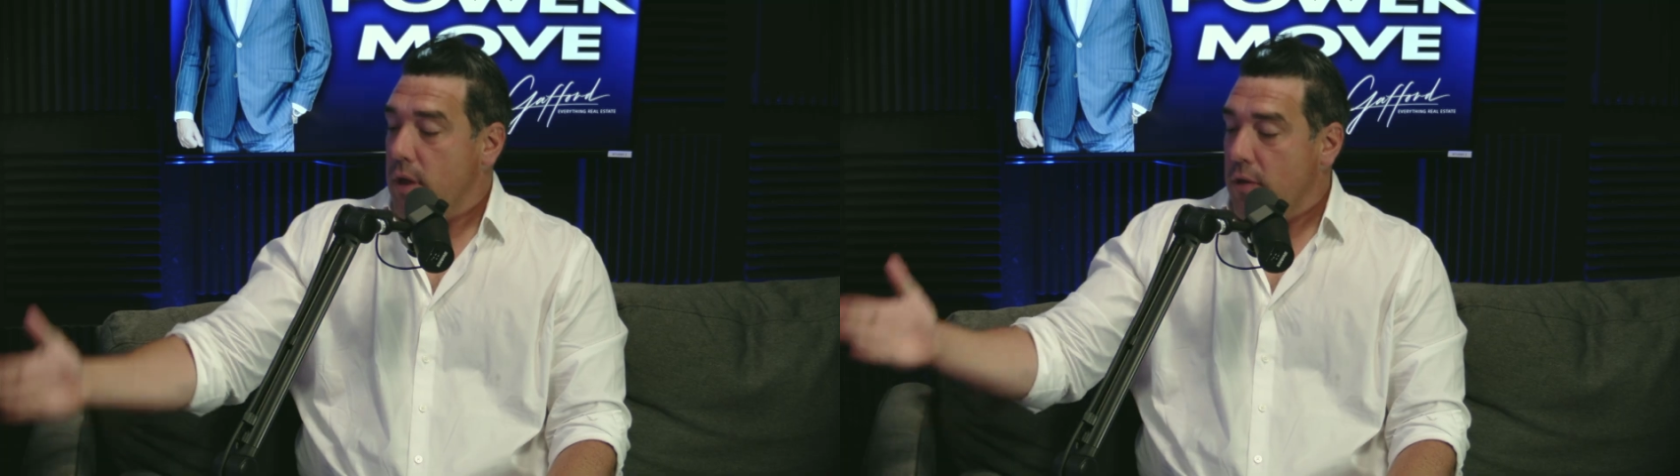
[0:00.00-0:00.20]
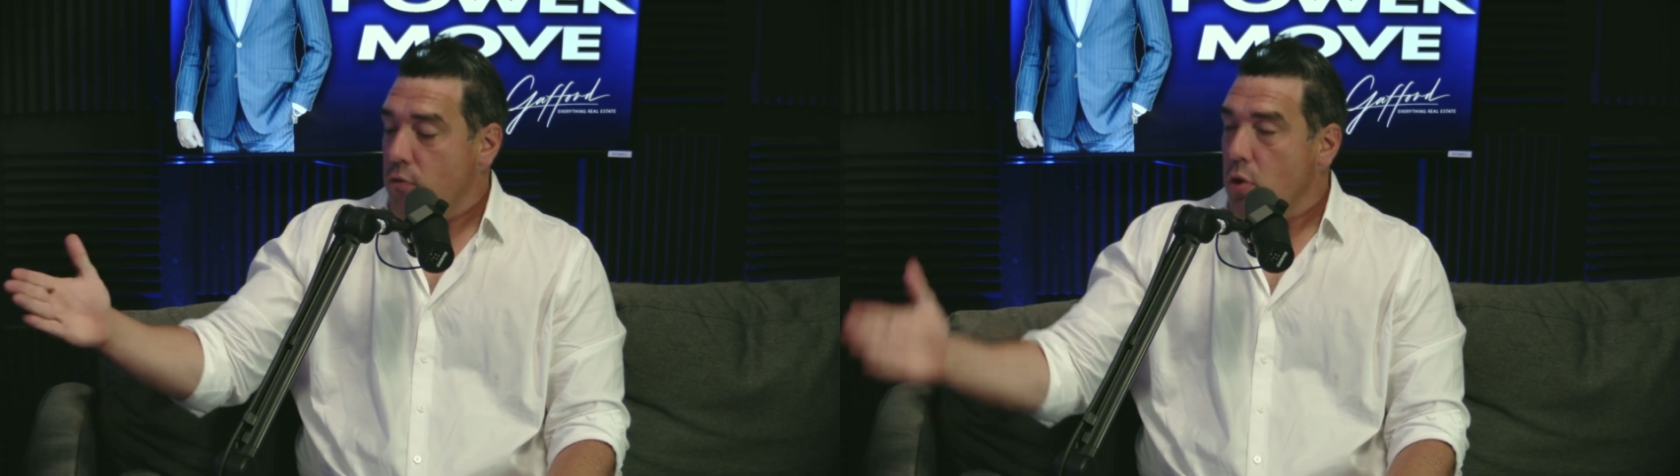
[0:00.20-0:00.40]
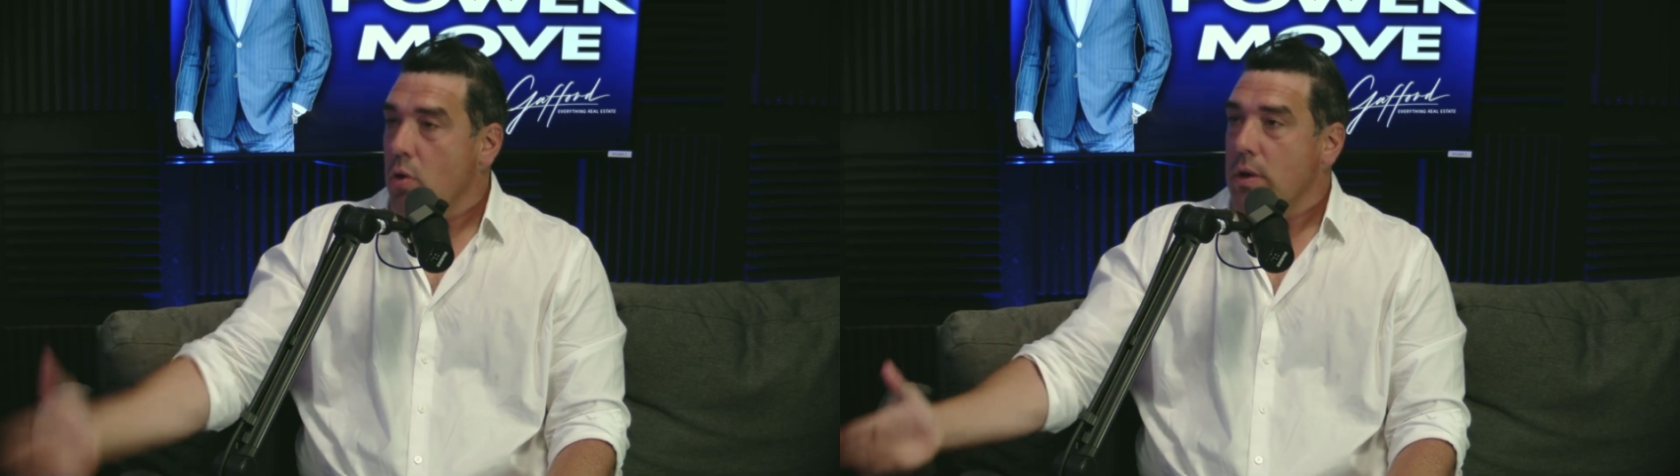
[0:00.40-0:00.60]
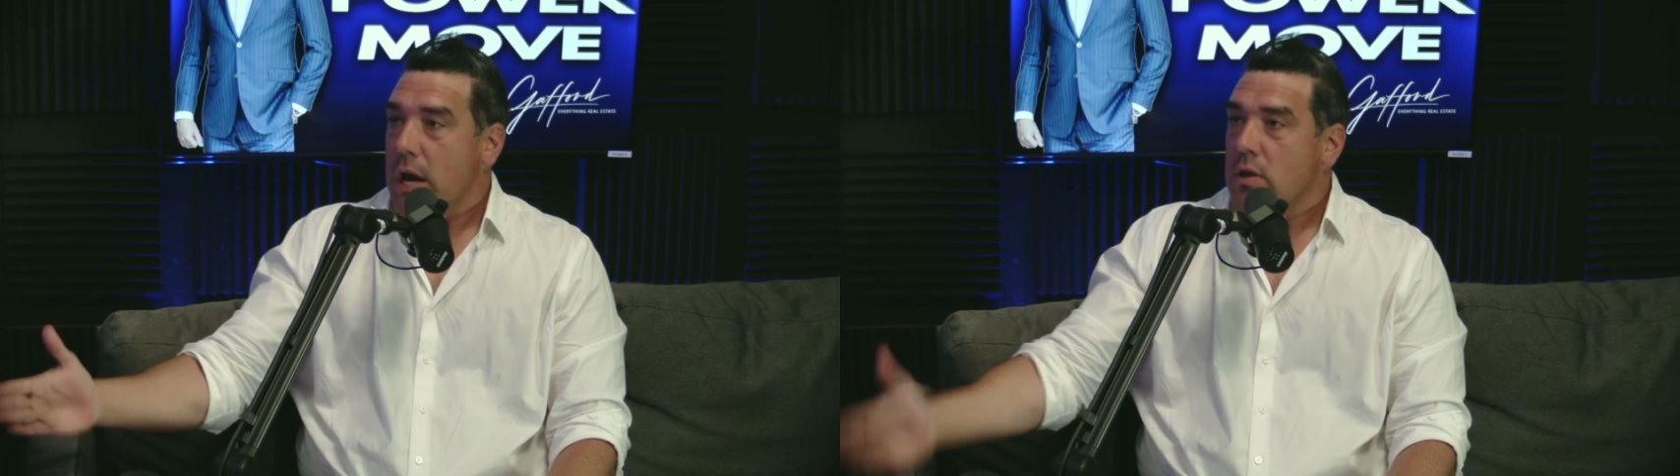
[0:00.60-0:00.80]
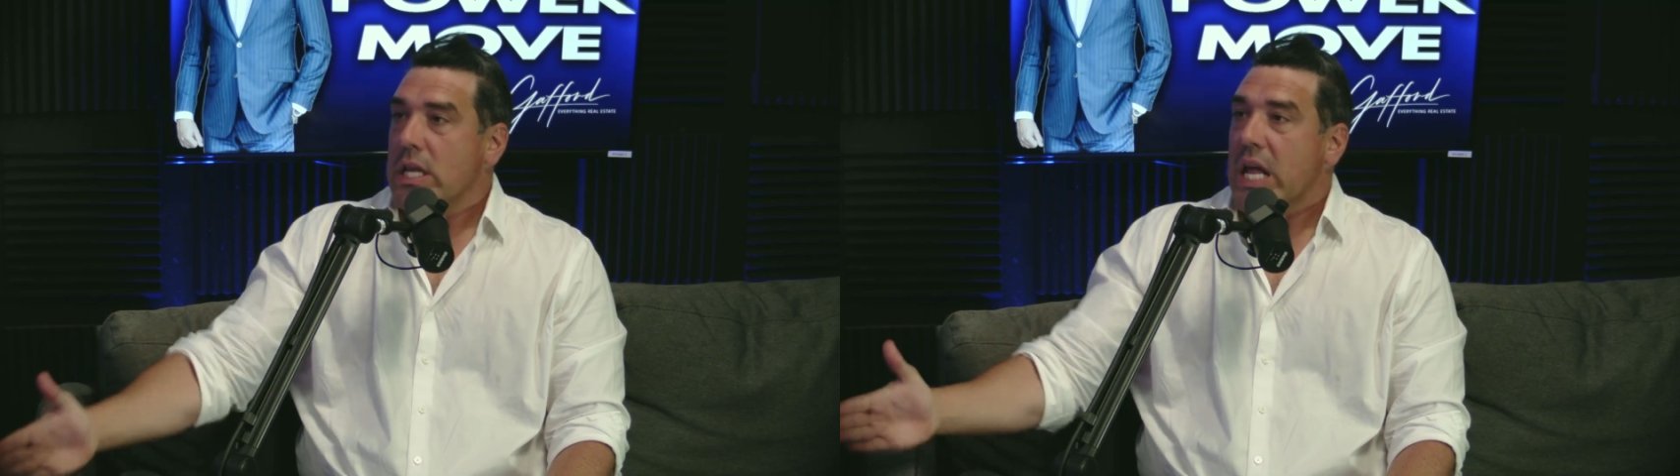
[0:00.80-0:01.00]
you go
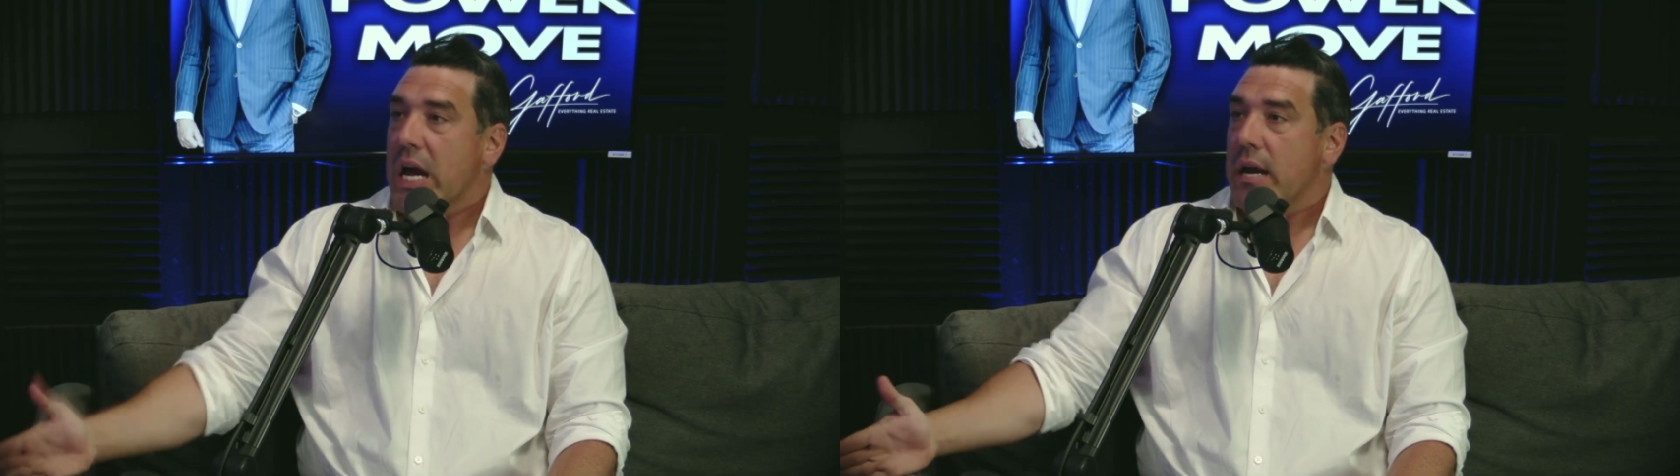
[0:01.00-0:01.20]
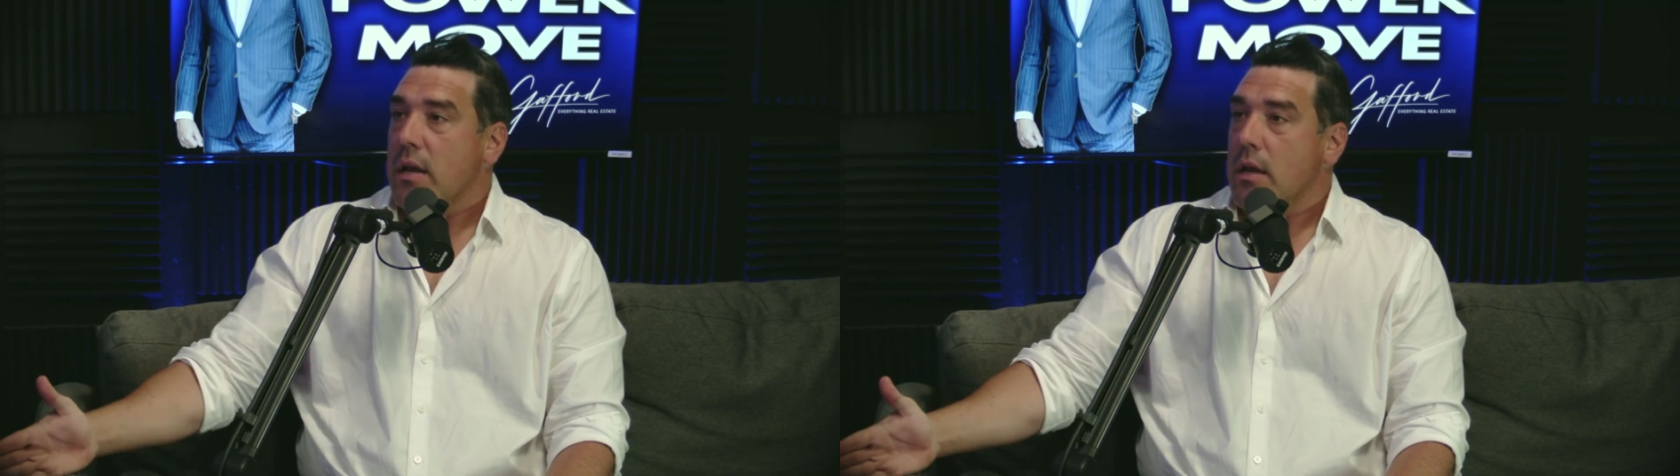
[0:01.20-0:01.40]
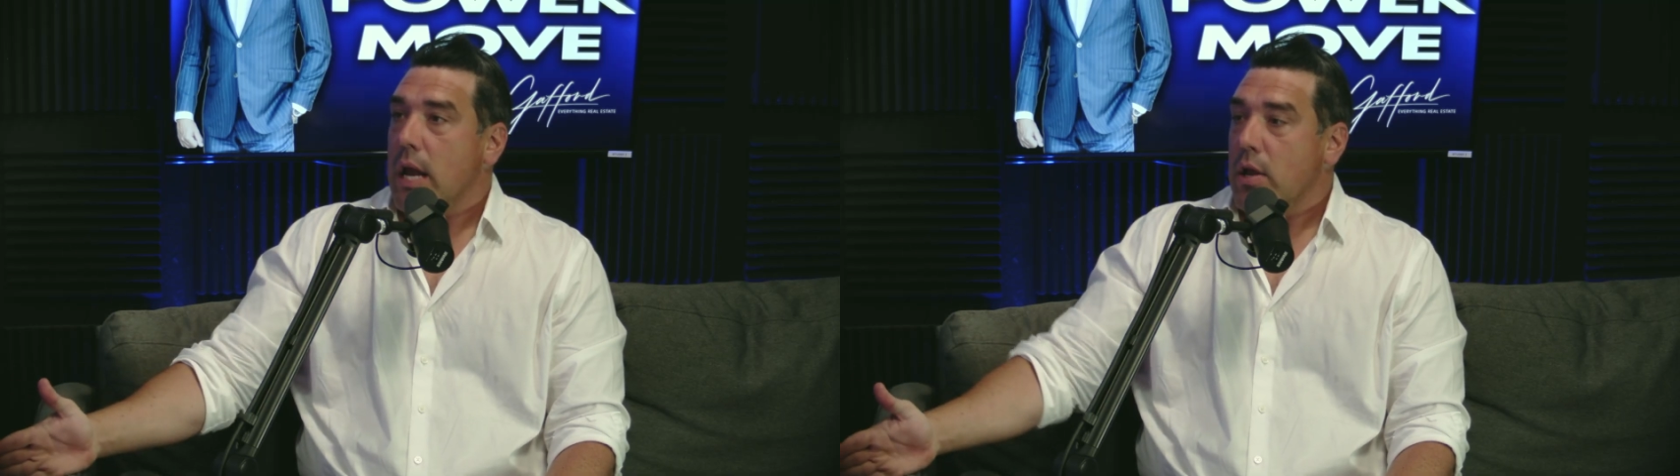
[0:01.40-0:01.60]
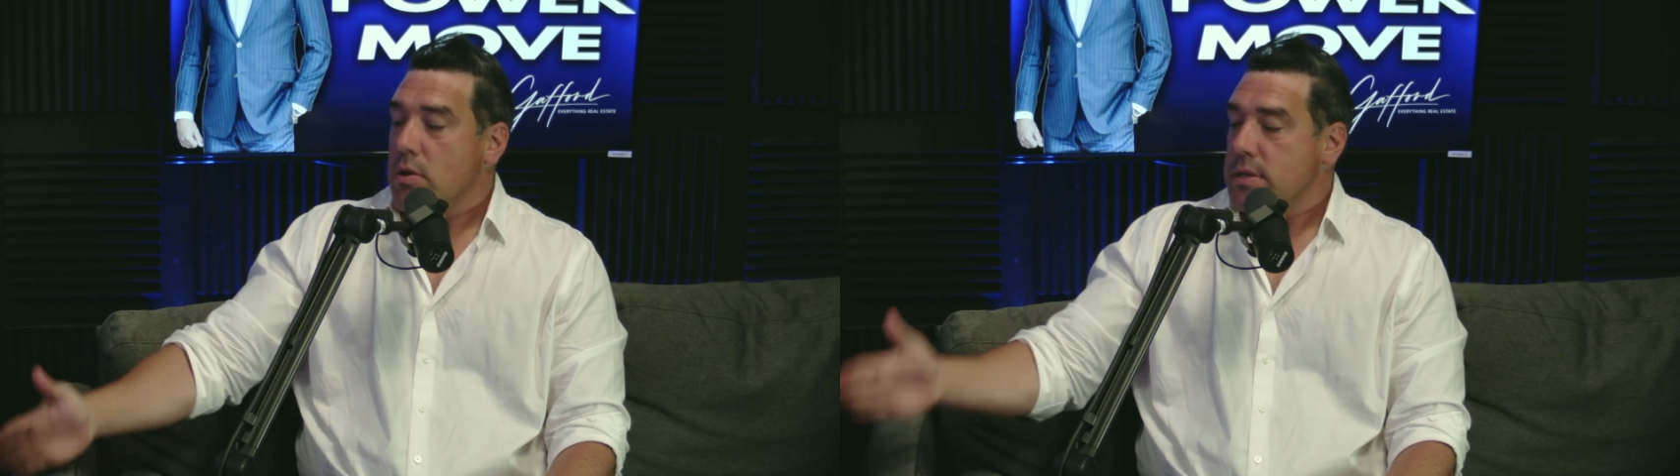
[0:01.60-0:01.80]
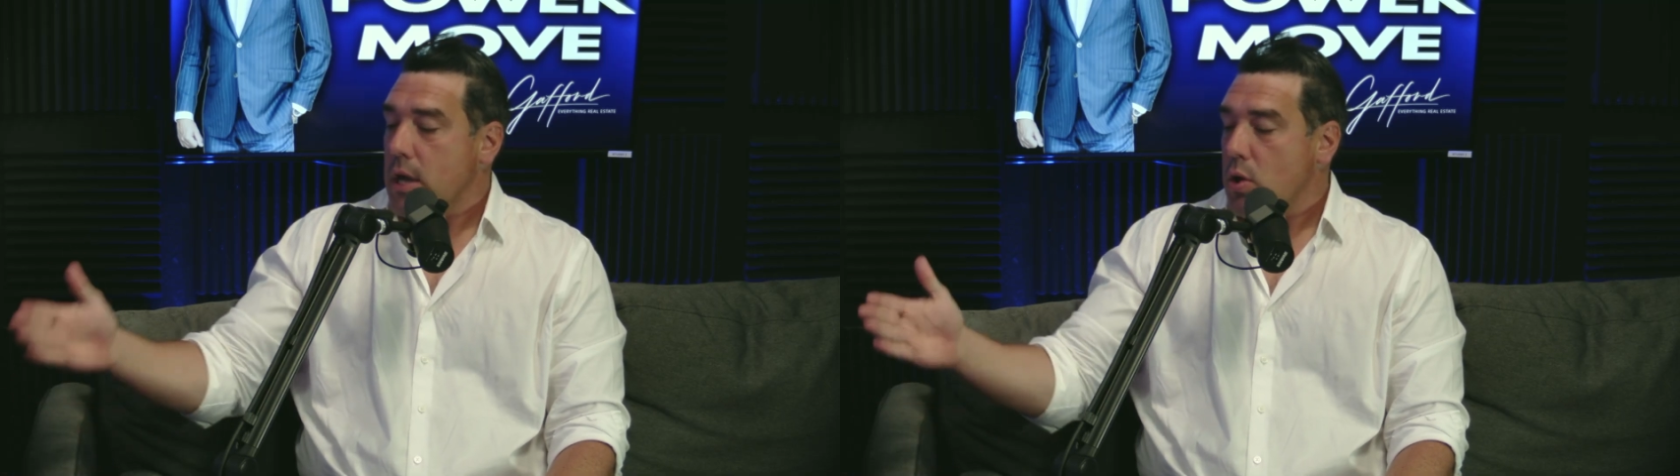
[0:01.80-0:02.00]
down the line and you say,